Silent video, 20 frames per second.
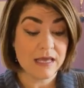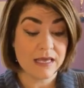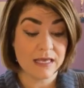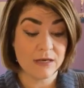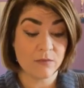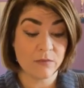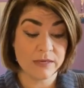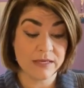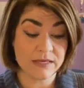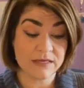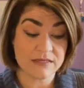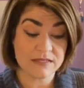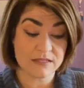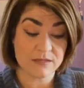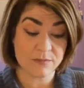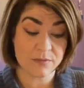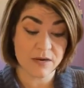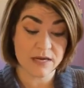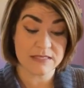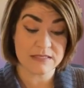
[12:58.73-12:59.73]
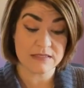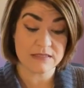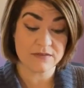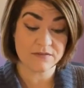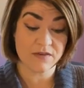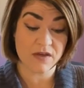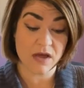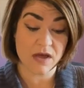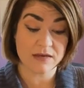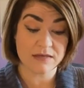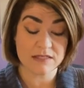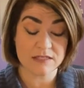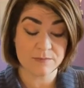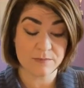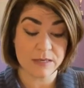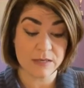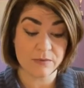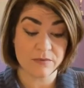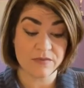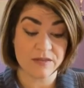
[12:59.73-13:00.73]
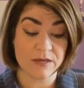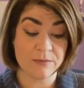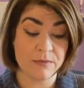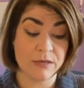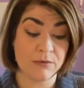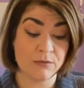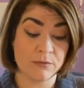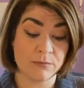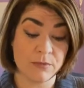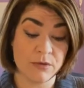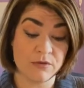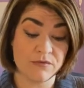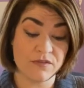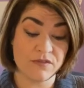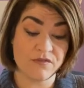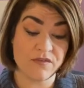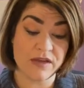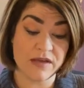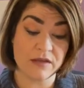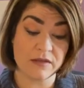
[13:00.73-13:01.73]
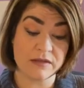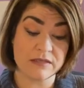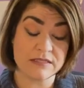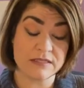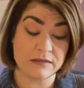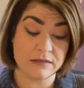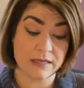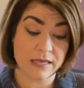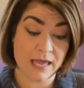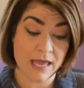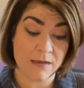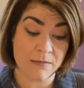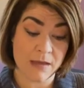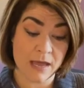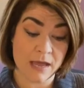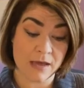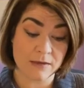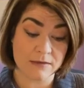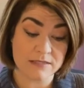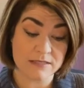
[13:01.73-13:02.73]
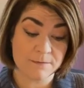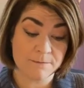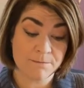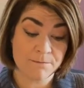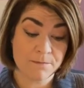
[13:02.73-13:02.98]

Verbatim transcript: he went into the presence of God to speak with him, he removed the veil until he came out.